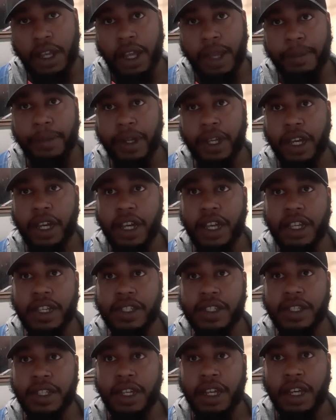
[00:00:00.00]

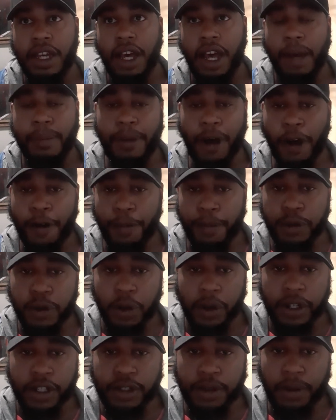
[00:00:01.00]
because a bow from
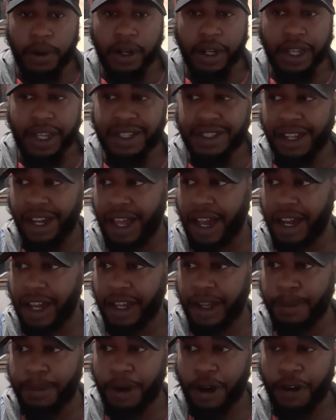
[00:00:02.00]
2020 is a lot
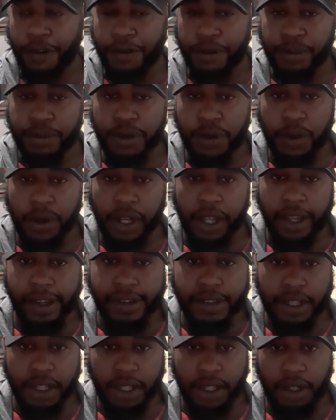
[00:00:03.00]
like a bow from
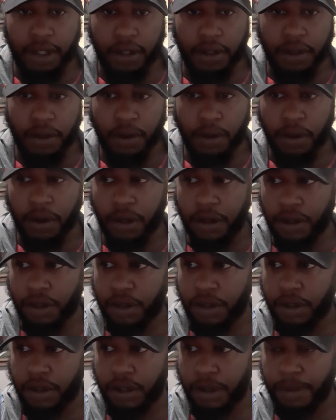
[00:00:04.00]
2018,
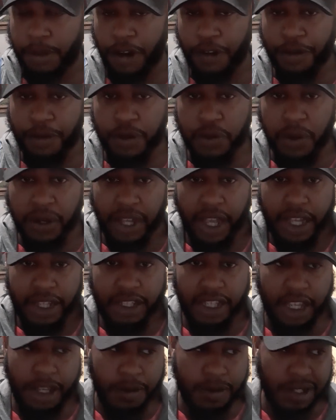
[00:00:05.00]
or a bow from
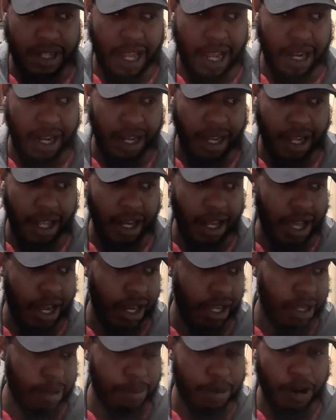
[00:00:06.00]
2018 was a lot
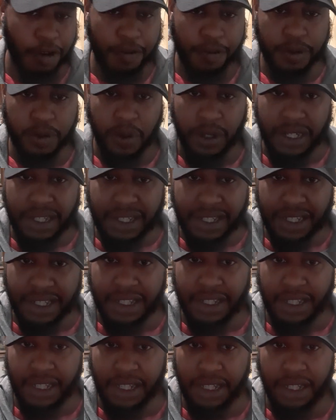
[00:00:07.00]
like a bow from
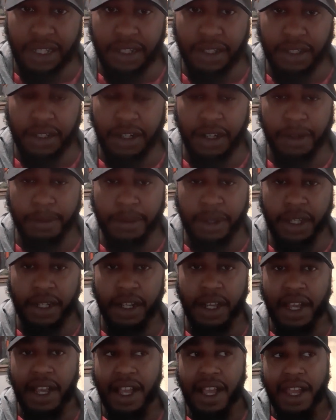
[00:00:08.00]
2016. You know what I
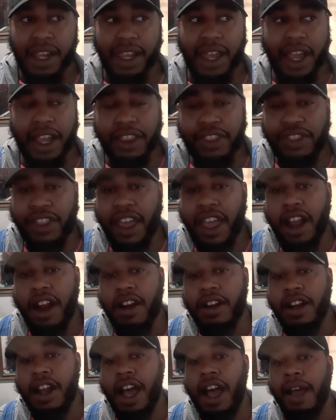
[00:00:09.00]
mean? Like, they
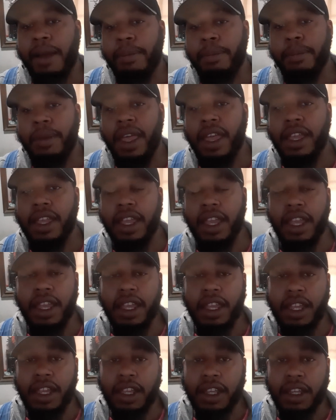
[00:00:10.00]
are not
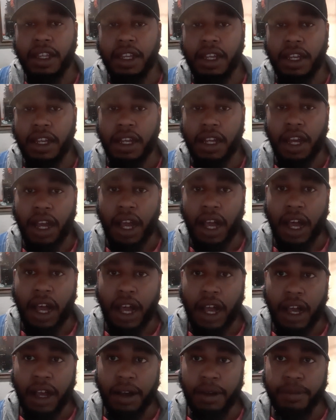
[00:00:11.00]
making
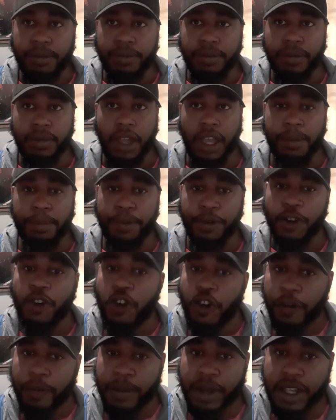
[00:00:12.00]

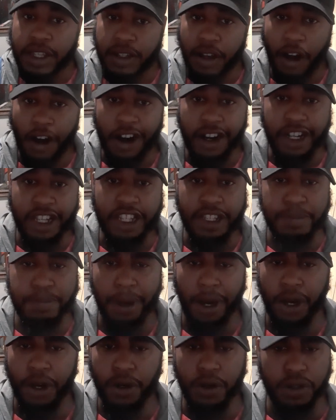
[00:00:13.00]
improvements on these
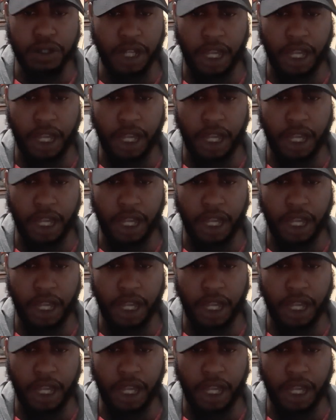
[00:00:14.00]
bows